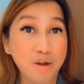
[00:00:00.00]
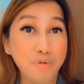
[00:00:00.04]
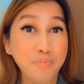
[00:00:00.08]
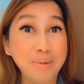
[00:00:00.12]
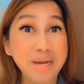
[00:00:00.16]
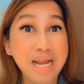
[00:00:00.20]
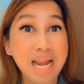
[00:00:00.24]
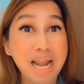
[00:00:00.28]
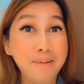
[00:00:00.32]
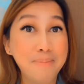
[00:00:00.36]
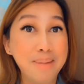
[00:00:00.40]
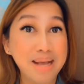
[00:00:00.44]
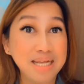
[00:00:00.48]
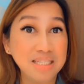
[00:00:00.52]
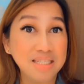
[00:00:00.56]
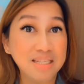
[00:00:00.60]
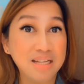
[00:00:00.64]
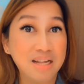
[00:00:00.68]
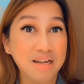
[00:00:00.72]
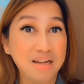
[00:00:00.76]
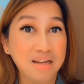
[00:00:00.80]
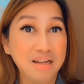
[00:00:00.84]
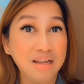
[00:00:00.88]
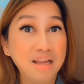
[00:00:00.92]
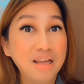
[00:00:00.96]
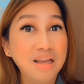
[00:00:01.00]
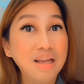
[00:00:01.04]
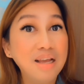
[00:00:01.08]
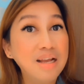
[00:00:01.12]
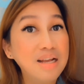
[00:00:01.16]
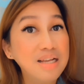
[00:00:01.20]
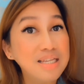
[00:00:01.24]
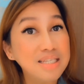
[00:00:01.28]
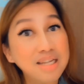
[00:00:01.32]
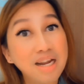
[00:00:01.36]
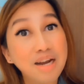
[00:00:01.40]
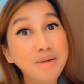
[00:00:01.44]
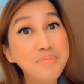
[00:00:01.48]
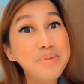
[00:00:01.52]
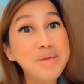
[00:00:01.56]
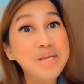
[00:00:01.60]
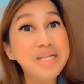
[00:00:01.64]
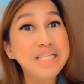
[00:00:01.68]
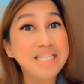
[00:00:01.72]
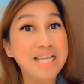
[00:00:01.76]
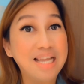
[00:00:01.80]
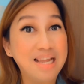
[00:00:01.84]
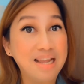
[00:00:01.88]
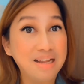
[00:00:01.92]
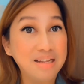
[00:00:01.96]
Nung pinalabas ng Star
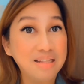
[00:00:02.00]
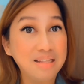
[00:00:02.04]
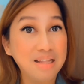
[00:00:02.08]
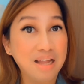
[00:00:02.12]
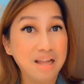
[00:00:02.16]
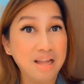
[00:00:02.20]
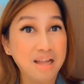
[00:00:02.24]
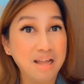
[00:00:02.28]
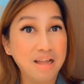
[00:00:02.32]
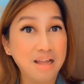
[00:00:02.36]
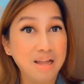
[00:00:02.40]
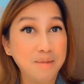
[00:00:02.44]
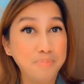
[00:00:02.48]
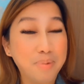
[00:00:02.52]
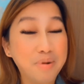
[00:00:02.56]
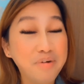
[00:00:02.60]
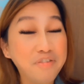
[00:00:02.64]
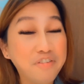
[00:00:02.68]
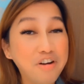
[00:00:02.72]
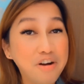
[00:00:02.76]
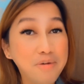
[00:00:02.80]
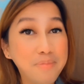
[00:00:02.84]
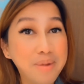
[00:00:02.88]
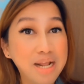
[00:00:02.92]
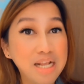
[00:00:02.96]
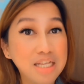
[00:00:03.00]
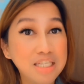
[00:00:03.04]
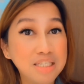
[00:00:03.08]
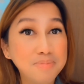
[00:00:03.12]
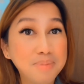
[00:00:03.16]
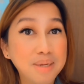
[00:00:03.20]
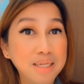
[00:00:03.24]
Music na performance.